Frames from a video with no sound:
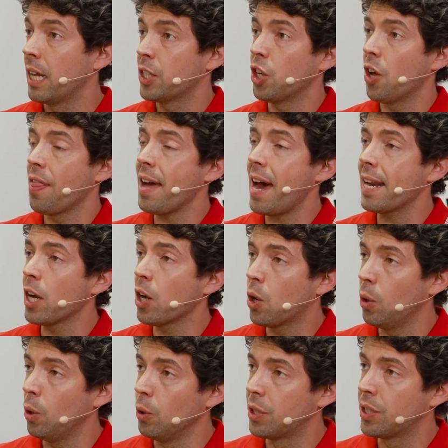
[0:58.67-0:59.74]
So that
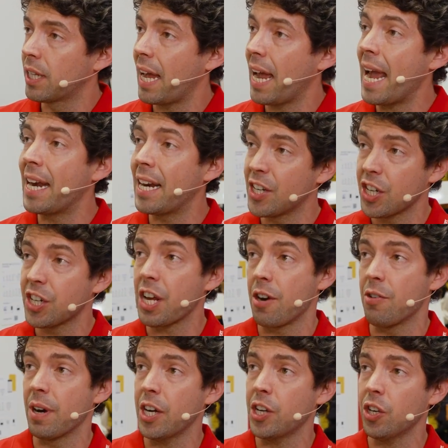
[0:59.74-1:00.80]
includes energy
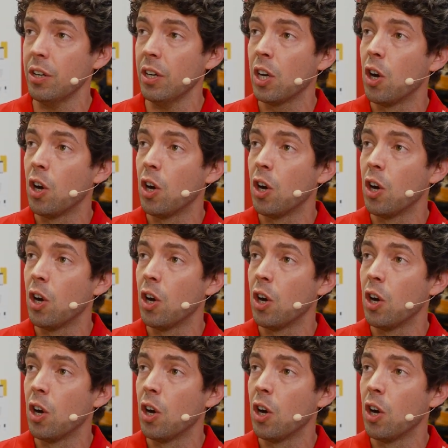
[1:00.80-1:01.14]
generation,